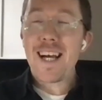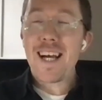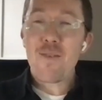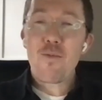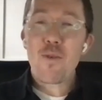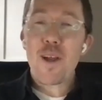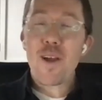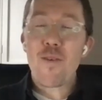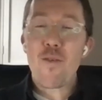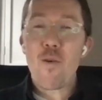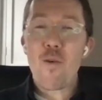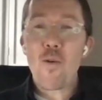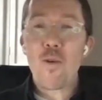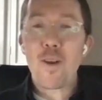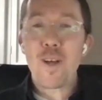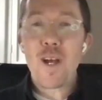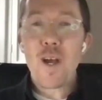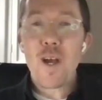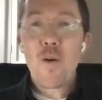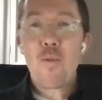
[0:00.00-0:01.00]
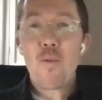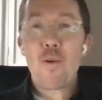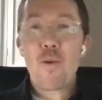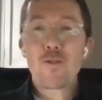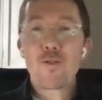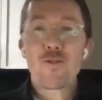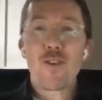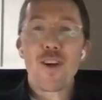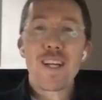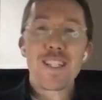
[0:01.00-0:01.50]
We're all
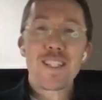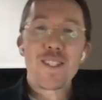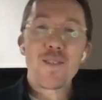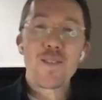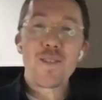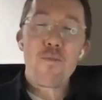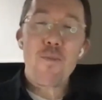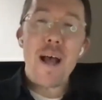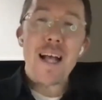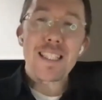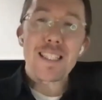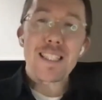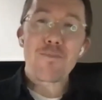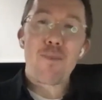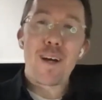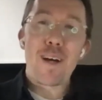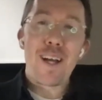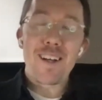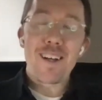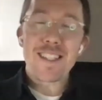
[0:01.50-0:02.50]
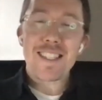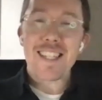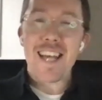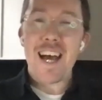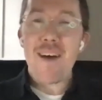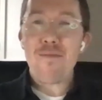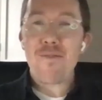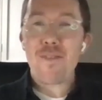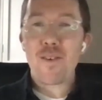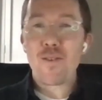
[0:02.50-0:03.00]
trying to do the best by our
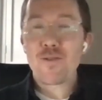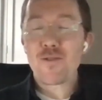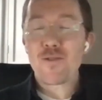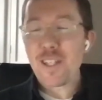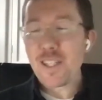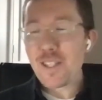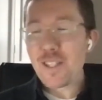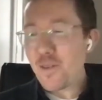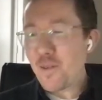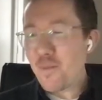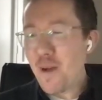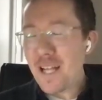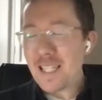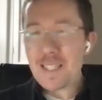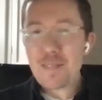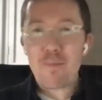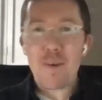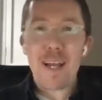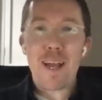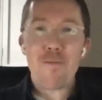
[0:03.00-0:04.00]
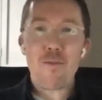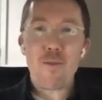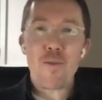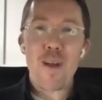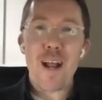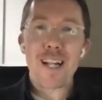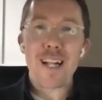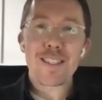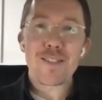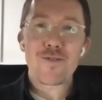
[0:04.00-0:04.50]
staff and all trying to do the best by everyone
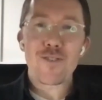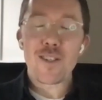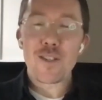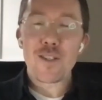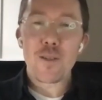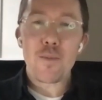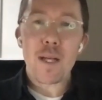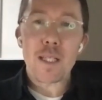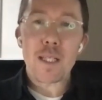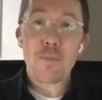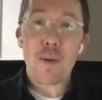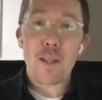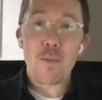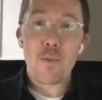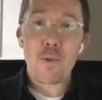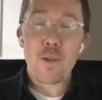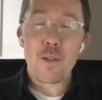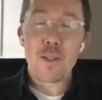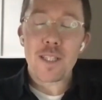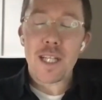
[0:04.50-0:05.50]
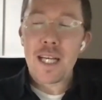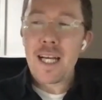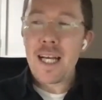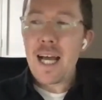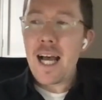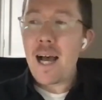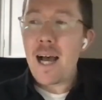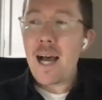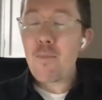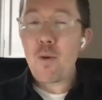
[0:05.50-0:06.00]
else and trying to do the best by the world.
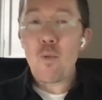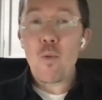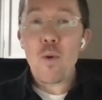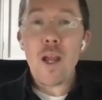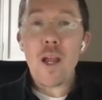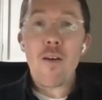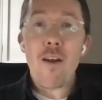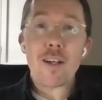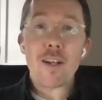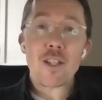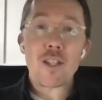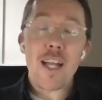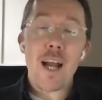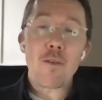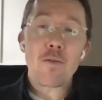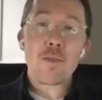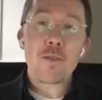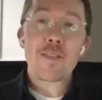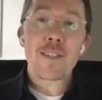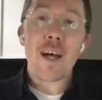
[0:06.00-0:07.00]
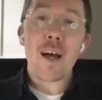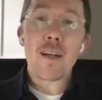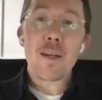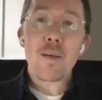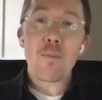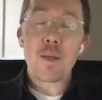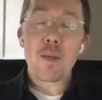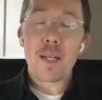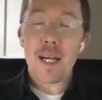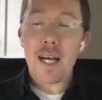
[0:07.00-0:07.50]
We are actually out of
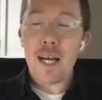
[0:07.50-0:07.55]
time.